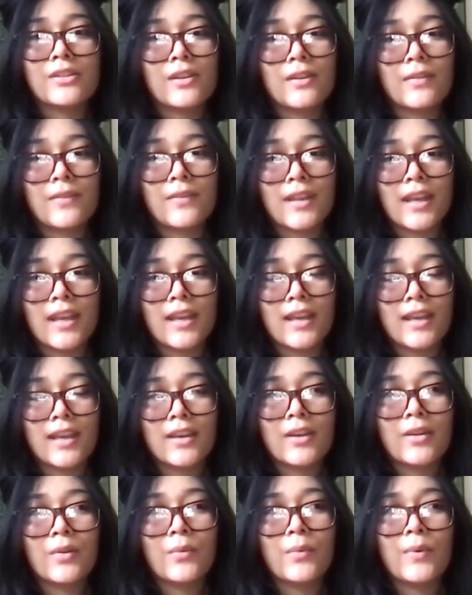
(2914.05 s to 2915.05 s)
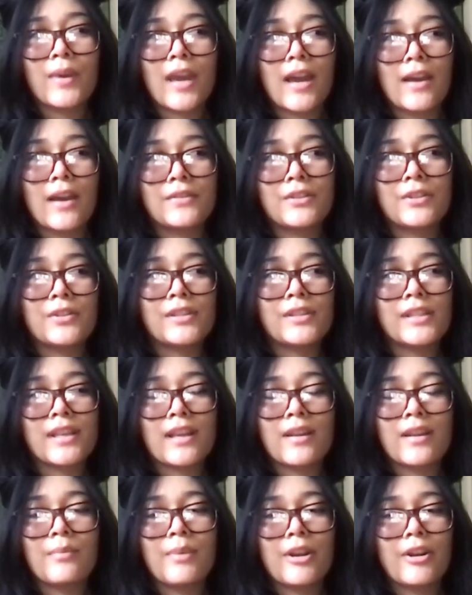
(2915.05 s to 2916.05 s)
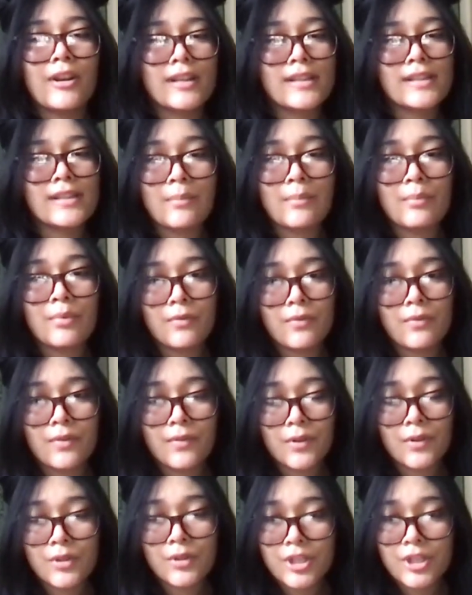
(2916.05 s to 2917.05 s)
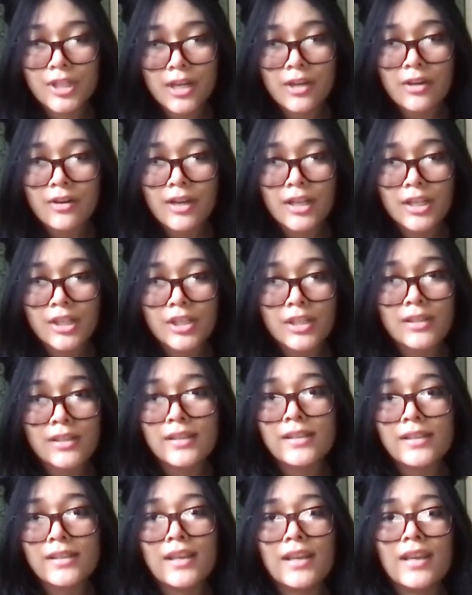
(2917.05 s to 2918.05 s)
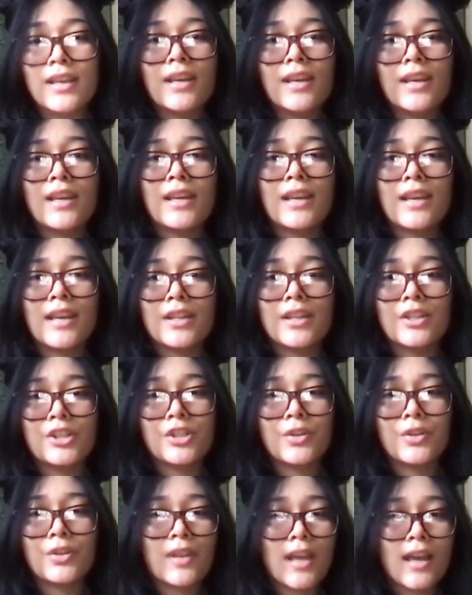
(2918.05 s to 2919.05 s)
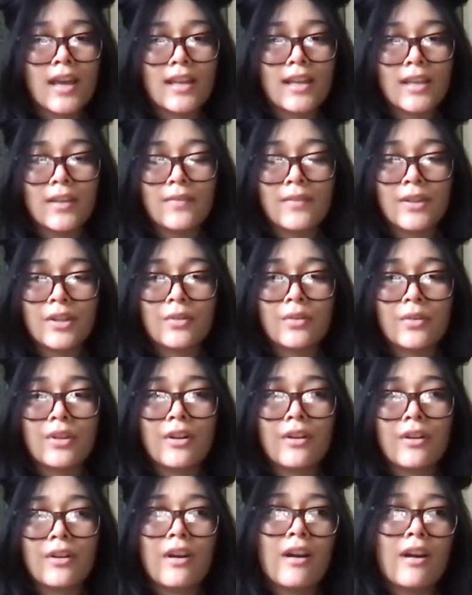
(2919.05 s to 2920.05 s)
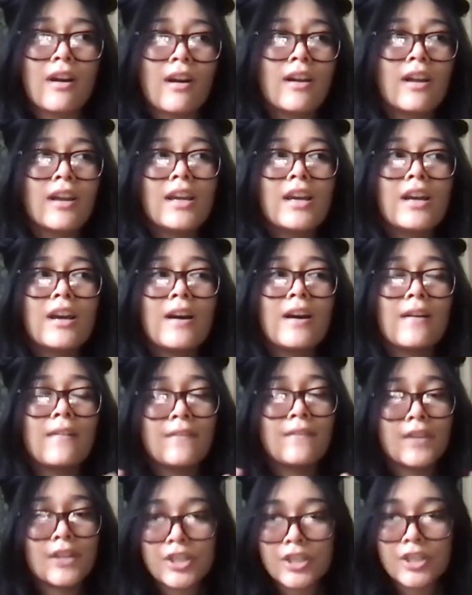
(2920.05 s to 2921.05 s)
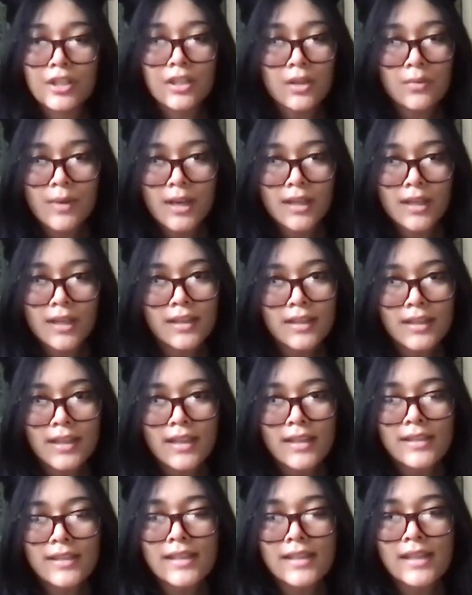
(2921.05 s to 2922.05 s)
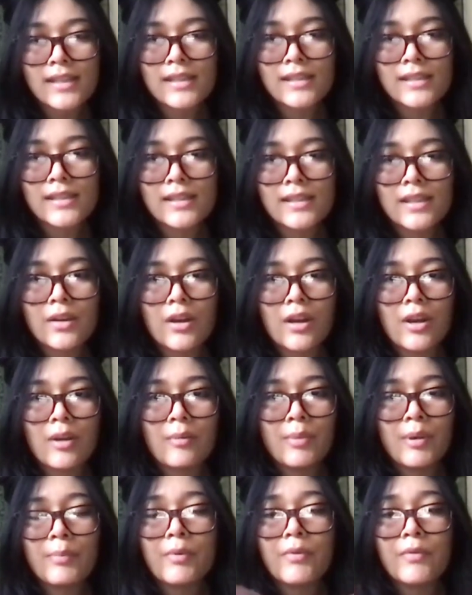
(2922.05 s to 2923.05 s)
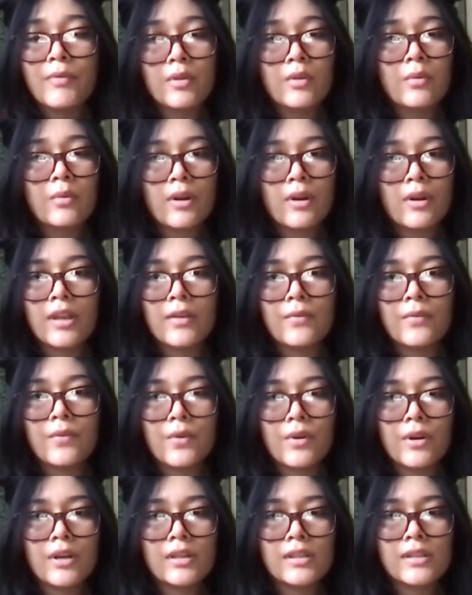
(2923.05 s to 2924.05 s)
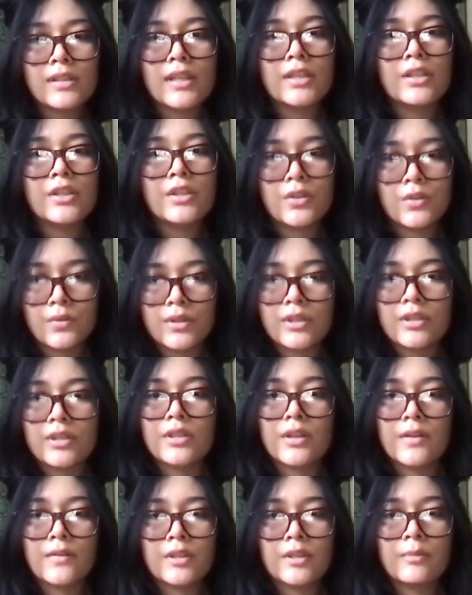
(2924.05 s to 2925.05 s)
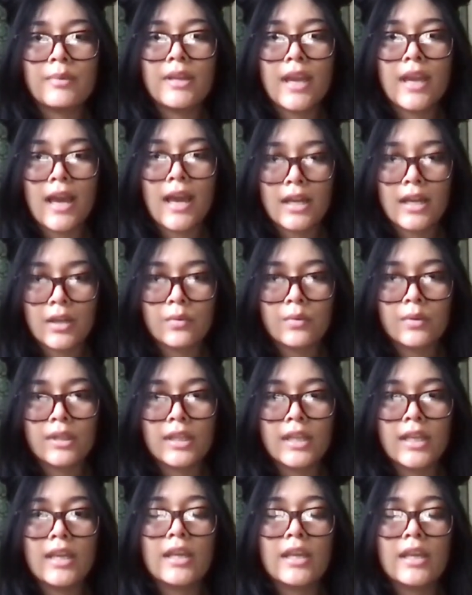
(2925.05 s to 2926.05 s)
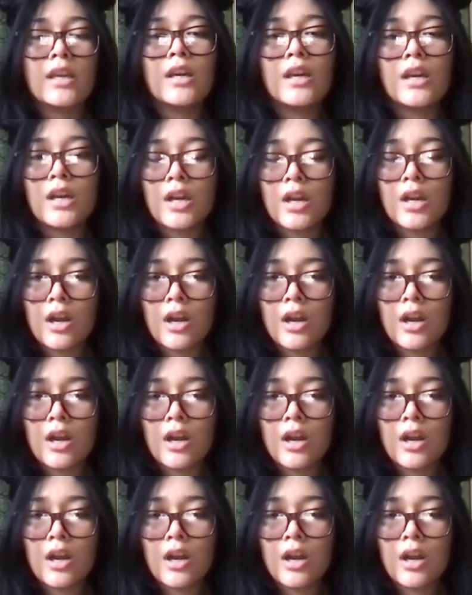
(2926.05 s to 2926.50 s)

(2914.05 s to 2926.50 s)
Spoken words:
So I feel like we have to set a better example for future generations and show that even though they're not officially recognized as people from the working force, they do deserve to be adequately